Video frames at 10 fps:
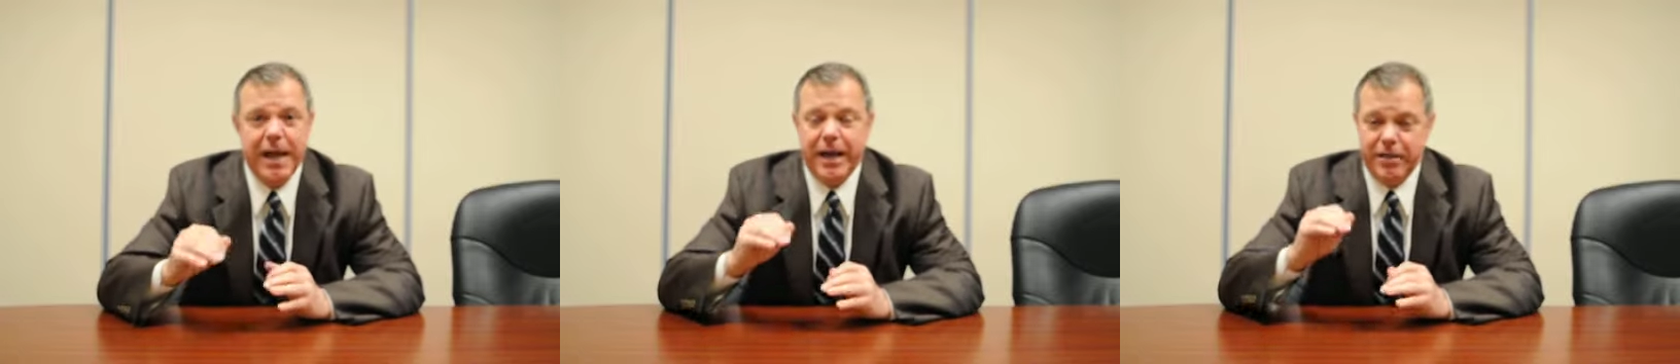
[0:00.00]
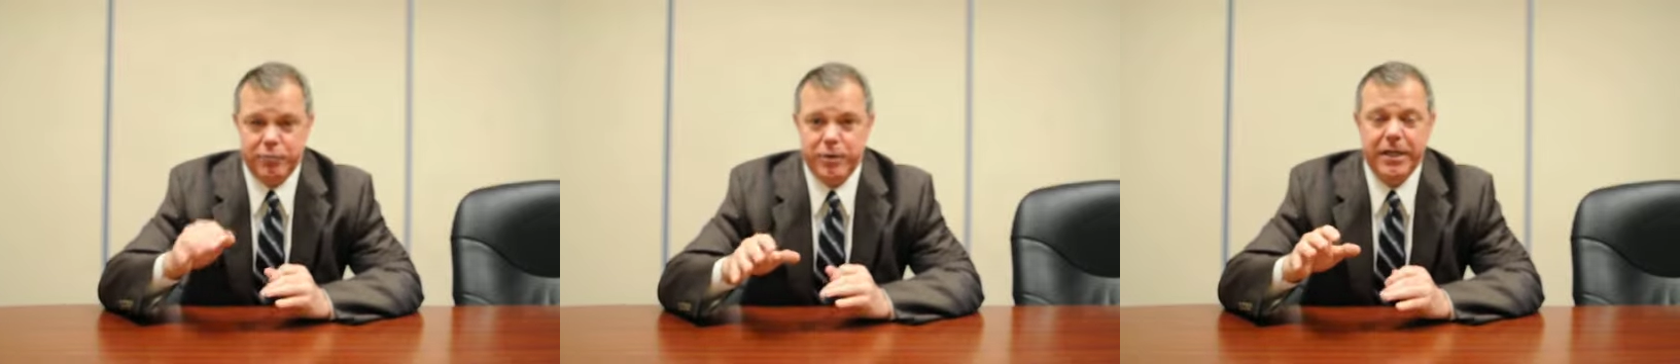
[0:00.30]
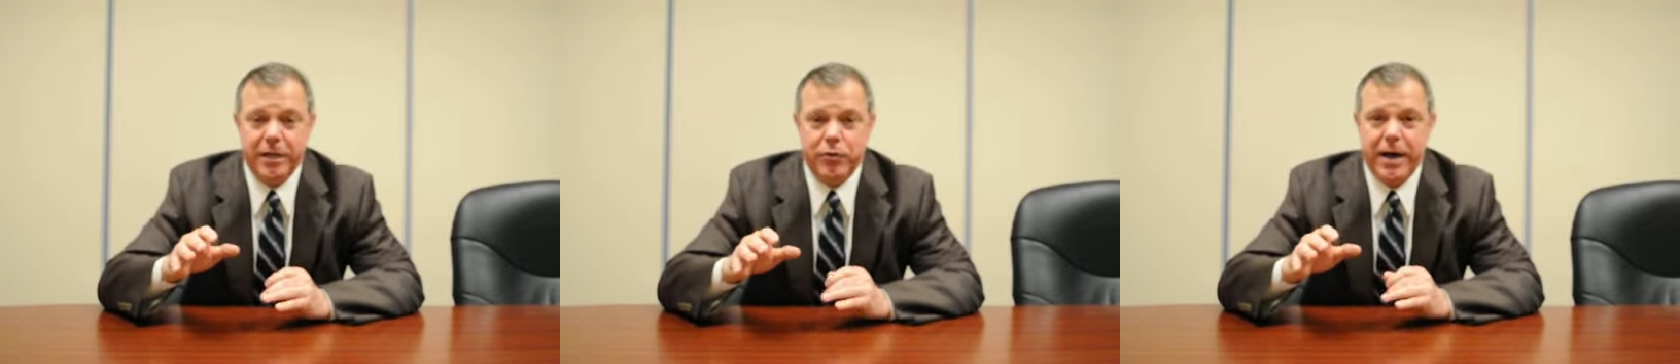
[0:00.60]
and it's
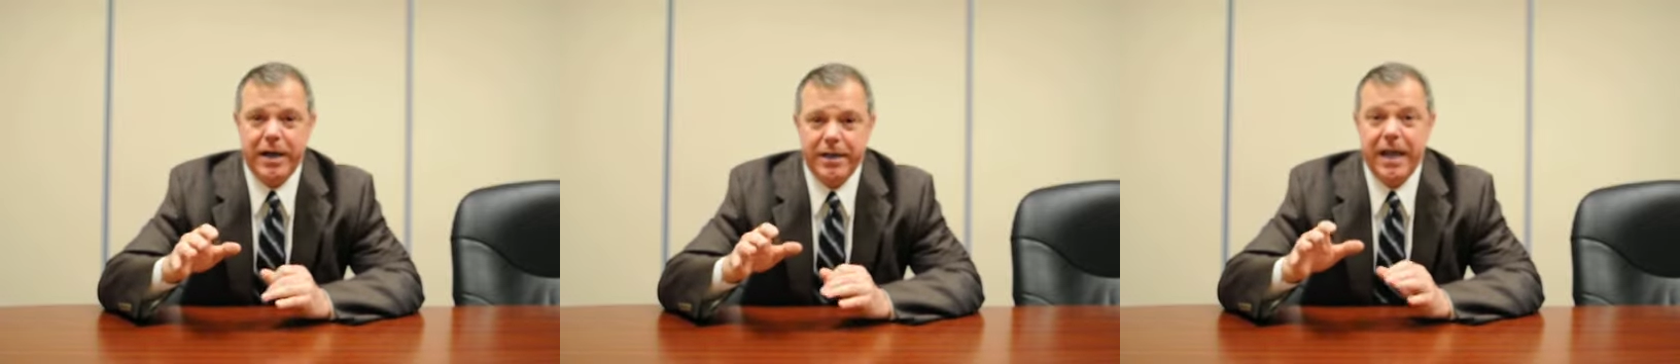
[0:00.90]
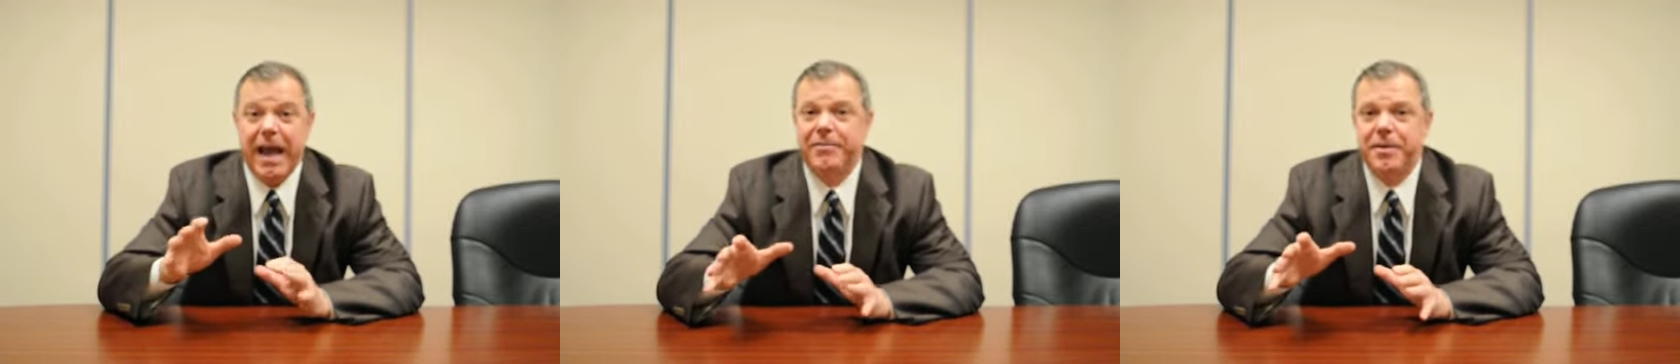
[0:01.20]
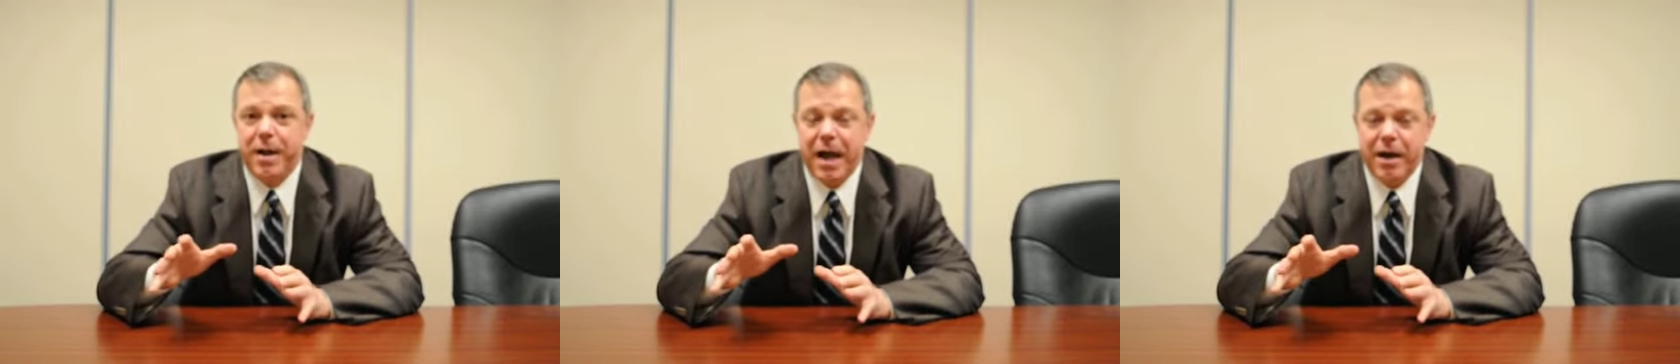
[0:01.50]
really a great idea as a
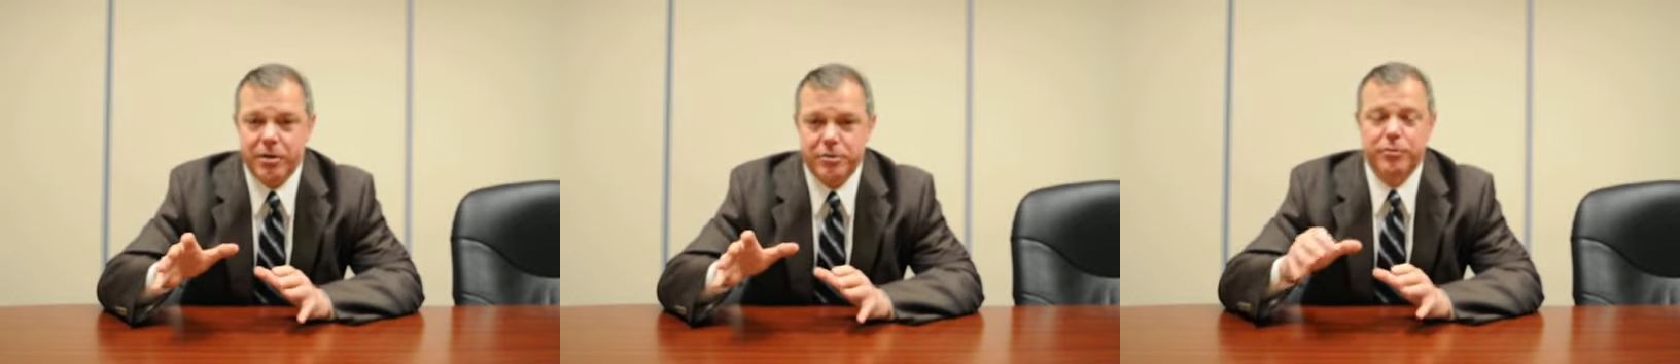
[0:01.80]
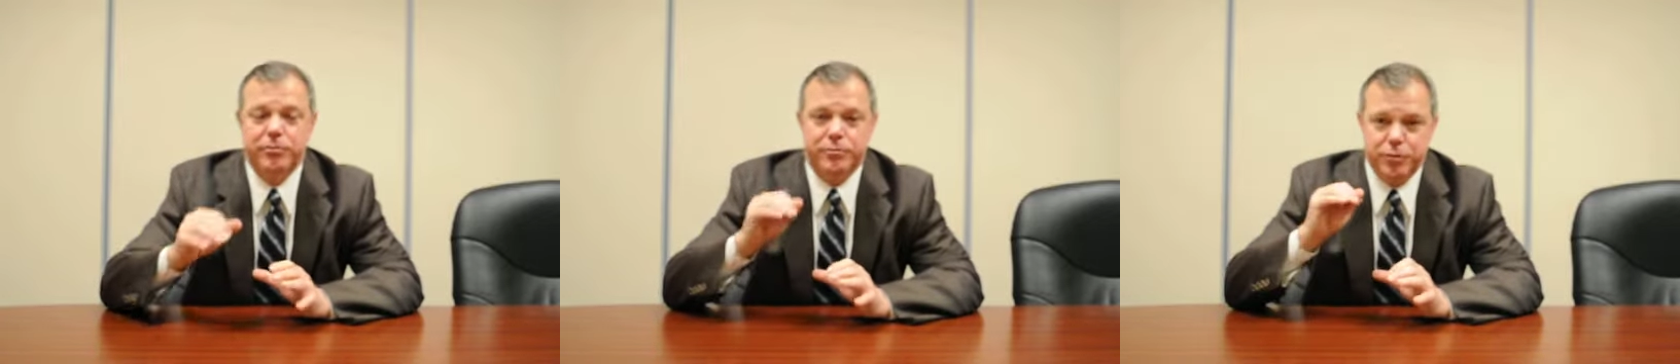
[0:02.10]
buyer to